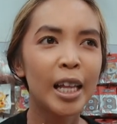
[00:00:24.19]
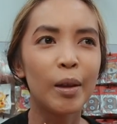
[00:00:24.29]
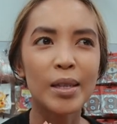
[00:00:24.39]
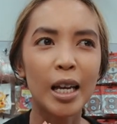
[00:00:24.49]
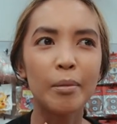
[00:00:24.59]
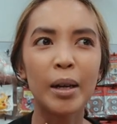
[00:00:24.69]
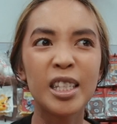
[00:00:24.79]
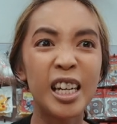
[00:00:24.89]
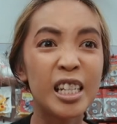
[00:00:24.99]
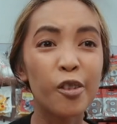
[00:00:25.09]
there was like about
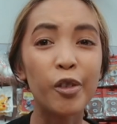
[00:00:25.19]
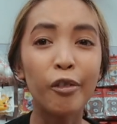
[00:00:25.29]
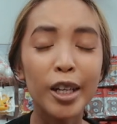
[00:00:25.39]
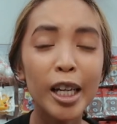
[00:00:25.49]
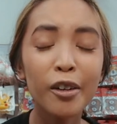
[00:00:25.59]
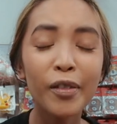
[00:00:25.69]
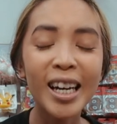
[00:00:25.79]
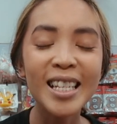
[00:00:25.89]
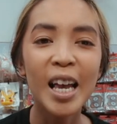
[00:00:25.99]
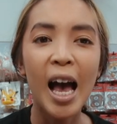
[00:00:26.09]
10 to 15 of
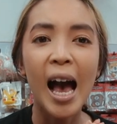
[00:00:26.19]
us